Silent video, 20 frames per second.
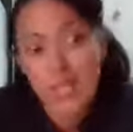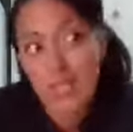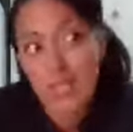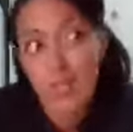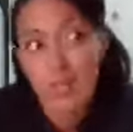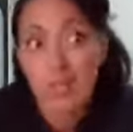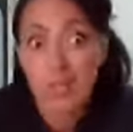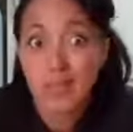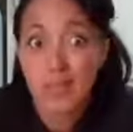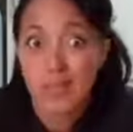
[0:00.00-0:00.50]
and
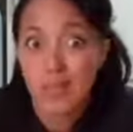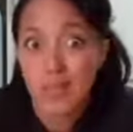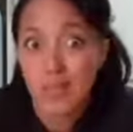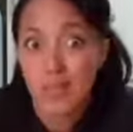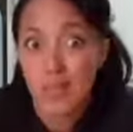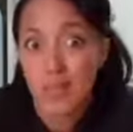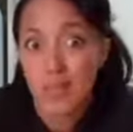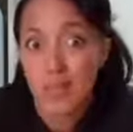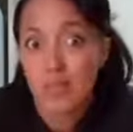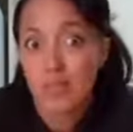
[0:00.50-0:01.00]
then basically
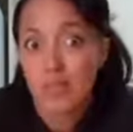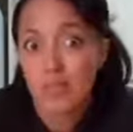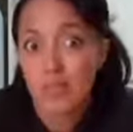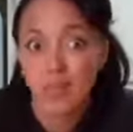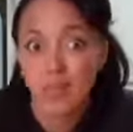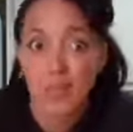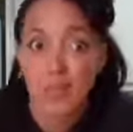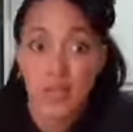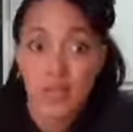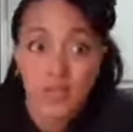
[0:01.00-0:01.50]
your breakfast
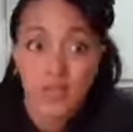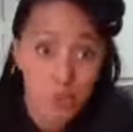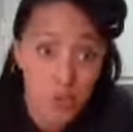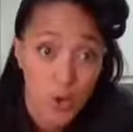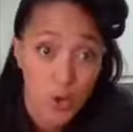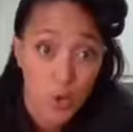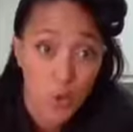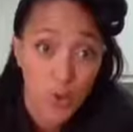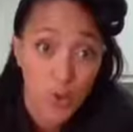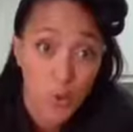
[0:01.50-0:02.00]
is ready to
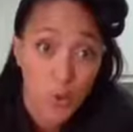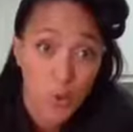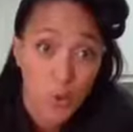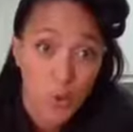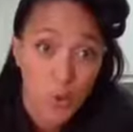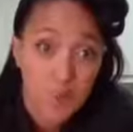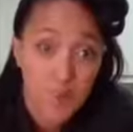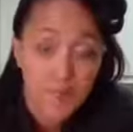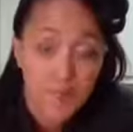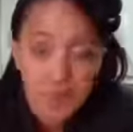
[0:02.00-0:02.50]
go in the
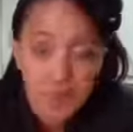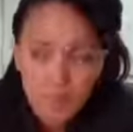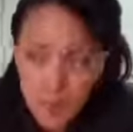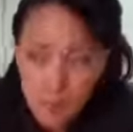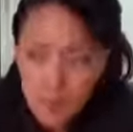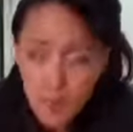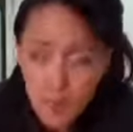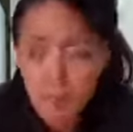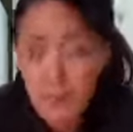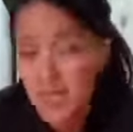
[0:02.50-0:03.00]
morning
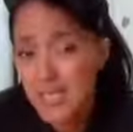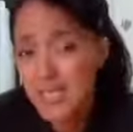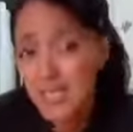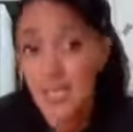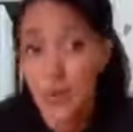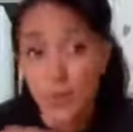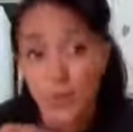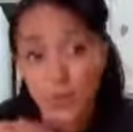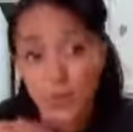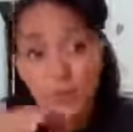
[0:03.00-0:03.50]
because
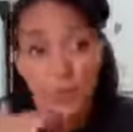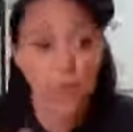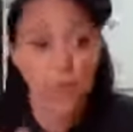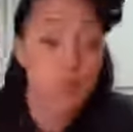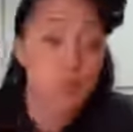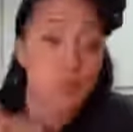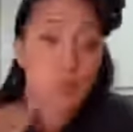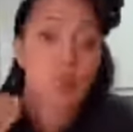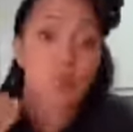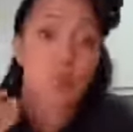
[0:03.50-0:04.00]
the oats will
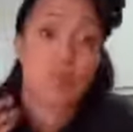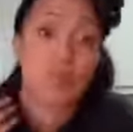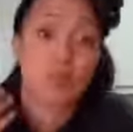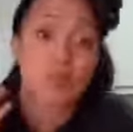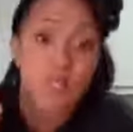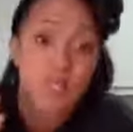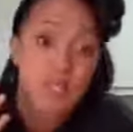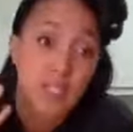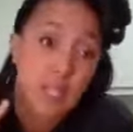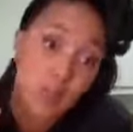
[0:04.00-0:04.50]
absorb all
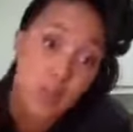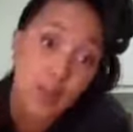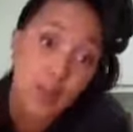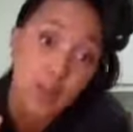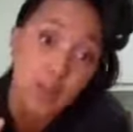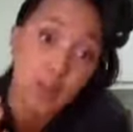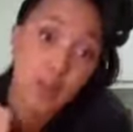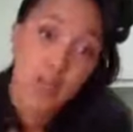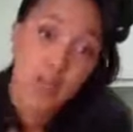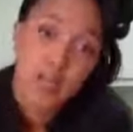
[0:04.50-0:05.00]
of the liquid
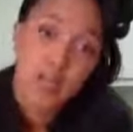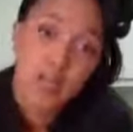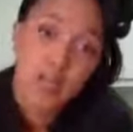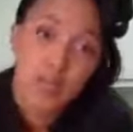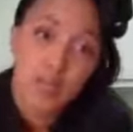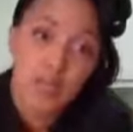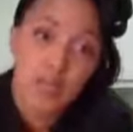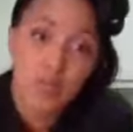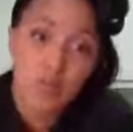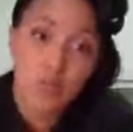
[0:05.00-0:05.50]

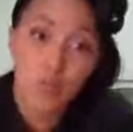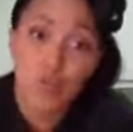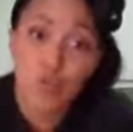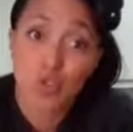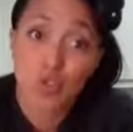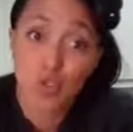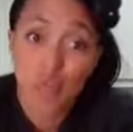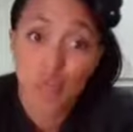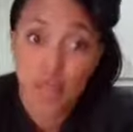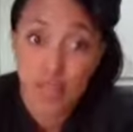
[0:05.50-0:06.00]
that you
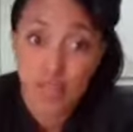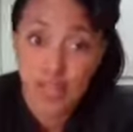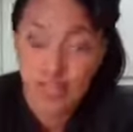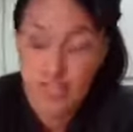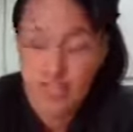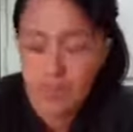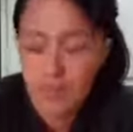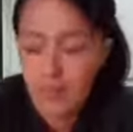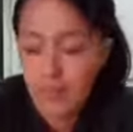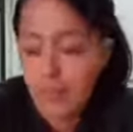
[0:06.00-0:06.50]
stir
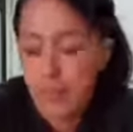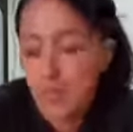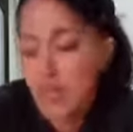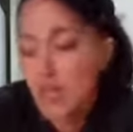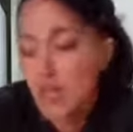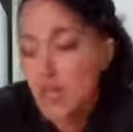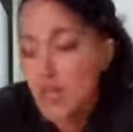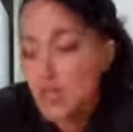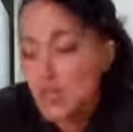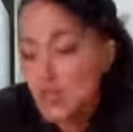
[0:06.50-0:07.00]
into them.
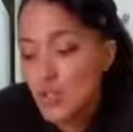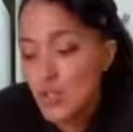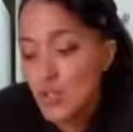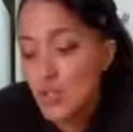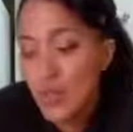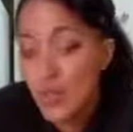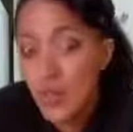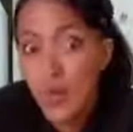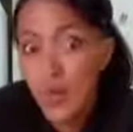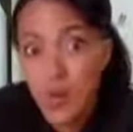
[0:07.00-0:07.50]
So
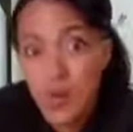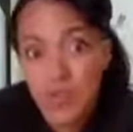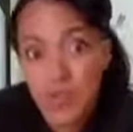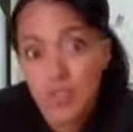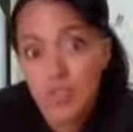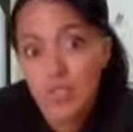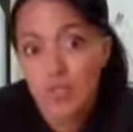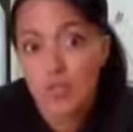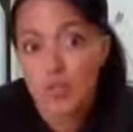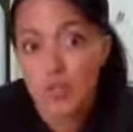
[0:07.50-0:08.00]
what I wanted
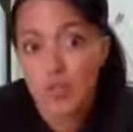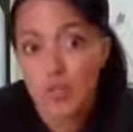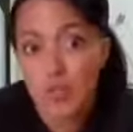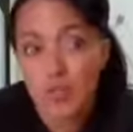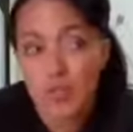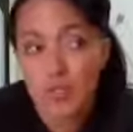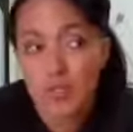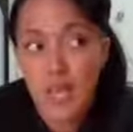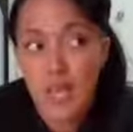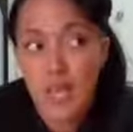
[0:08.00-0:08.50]
to do
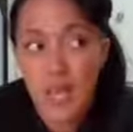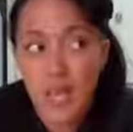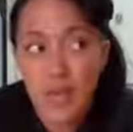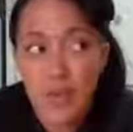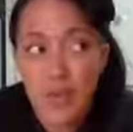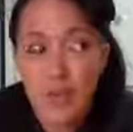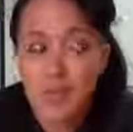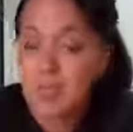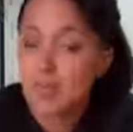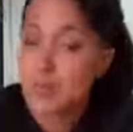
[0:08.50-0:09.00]
was take a
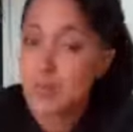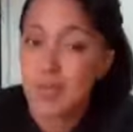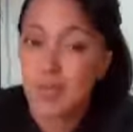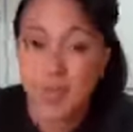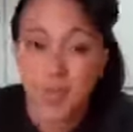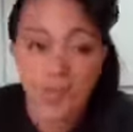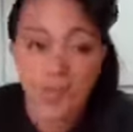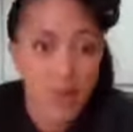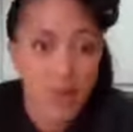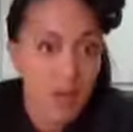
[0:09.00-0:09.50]
recipe
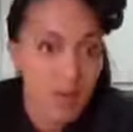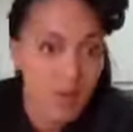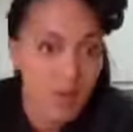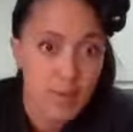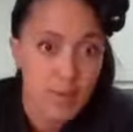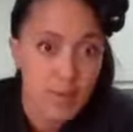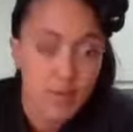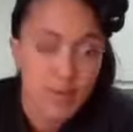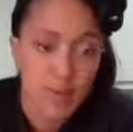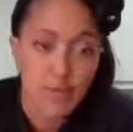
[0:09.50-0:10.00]
that a lot of
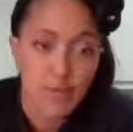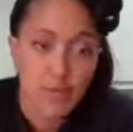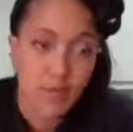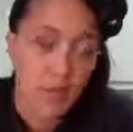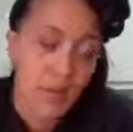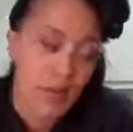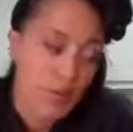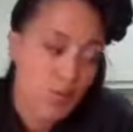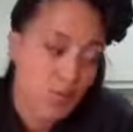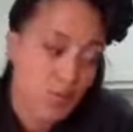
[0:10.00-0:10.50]
people are
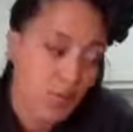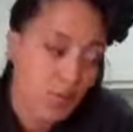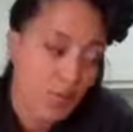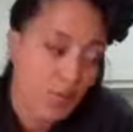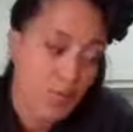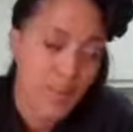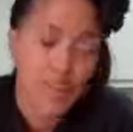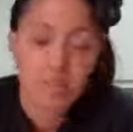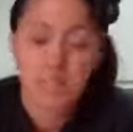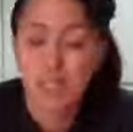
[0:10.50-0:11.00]
familiar with
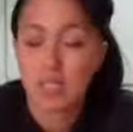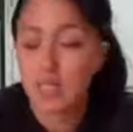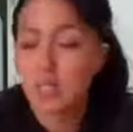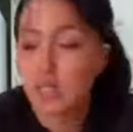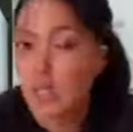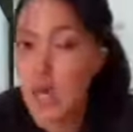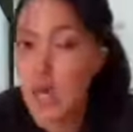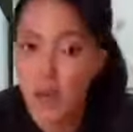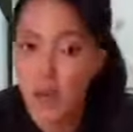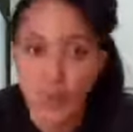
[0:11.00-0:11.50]
that has a
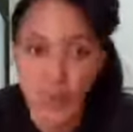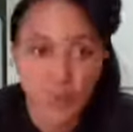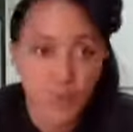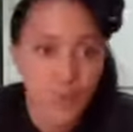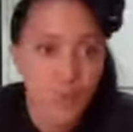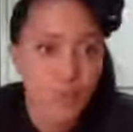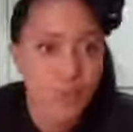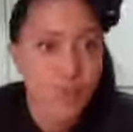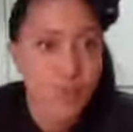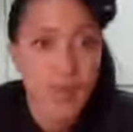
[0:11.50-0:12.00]
lot of
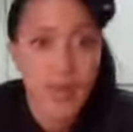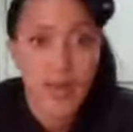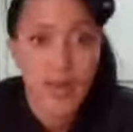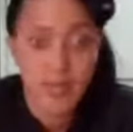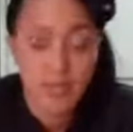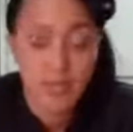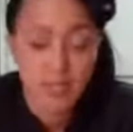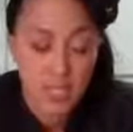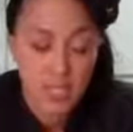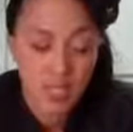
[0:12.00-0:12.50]
room for
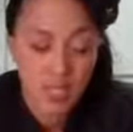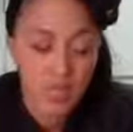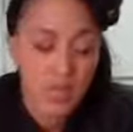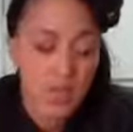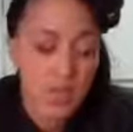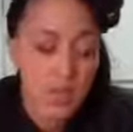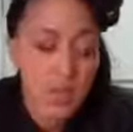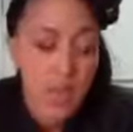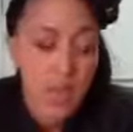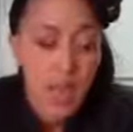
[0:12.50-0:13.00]

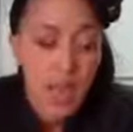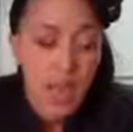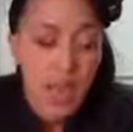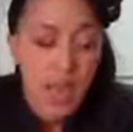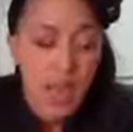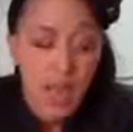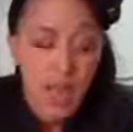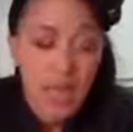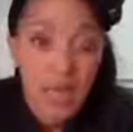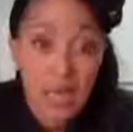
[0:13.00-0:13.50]
adaptation
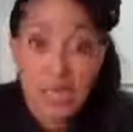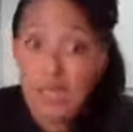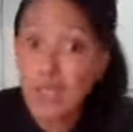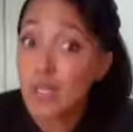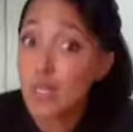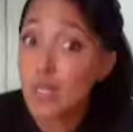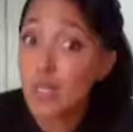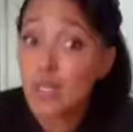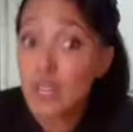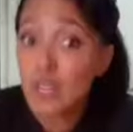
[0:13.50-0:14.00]
and
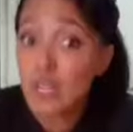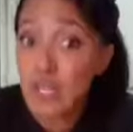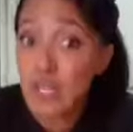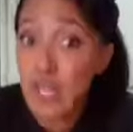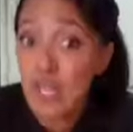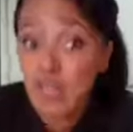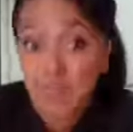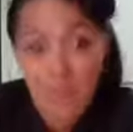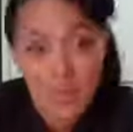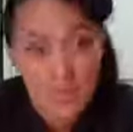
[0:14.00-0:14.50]
include
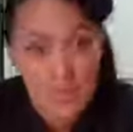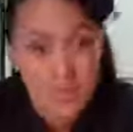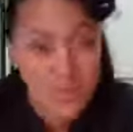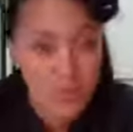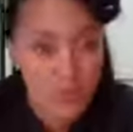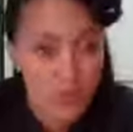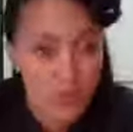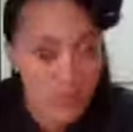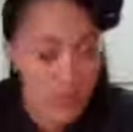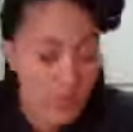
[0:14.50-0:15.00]
tea because
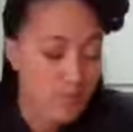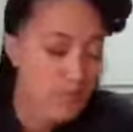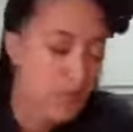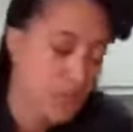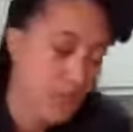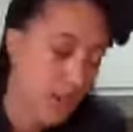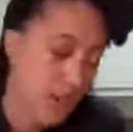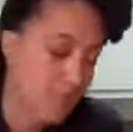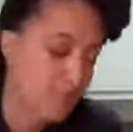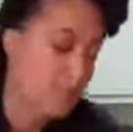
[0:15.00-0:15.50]
that's our theme
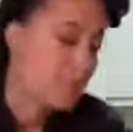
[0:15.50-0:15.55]
today.